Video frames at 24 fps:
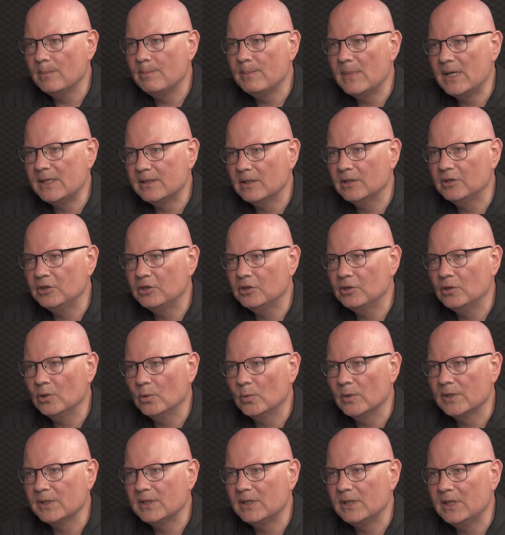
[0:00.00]
message
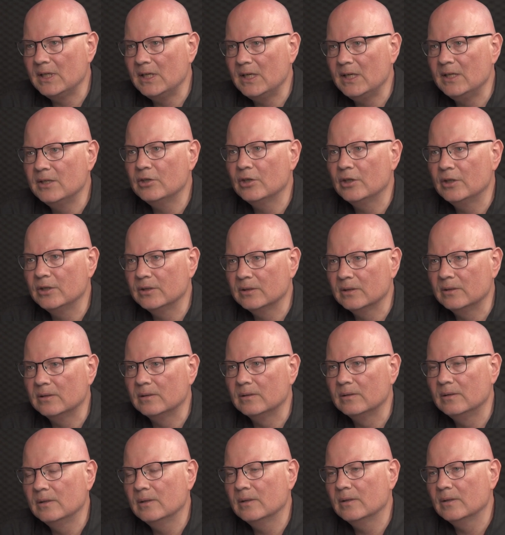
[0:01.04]
towards the internal
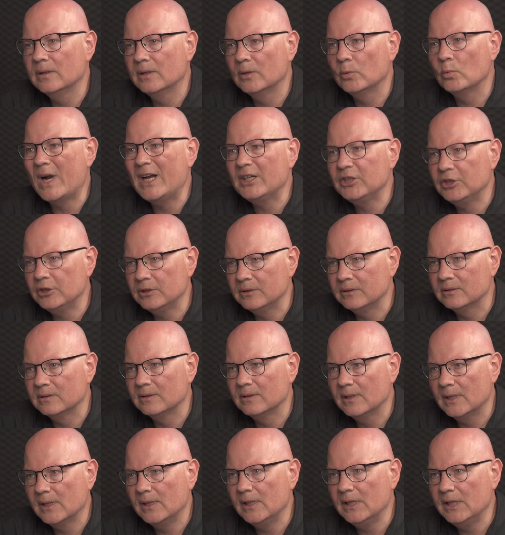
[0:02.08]
Russian
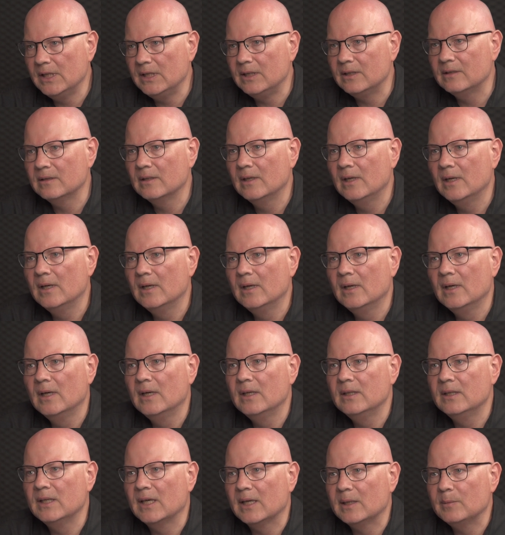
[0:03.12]
elite
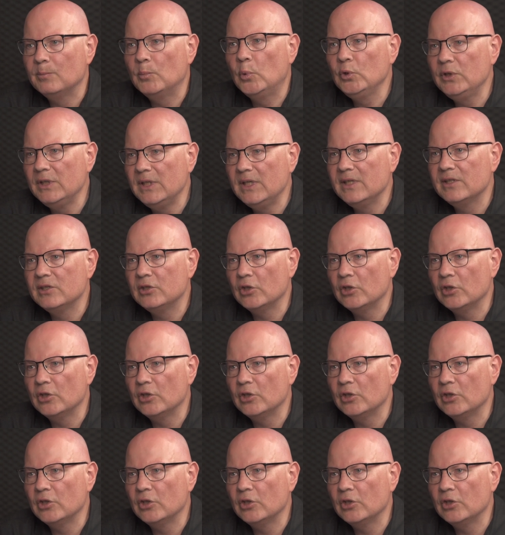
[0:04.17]
that Putin is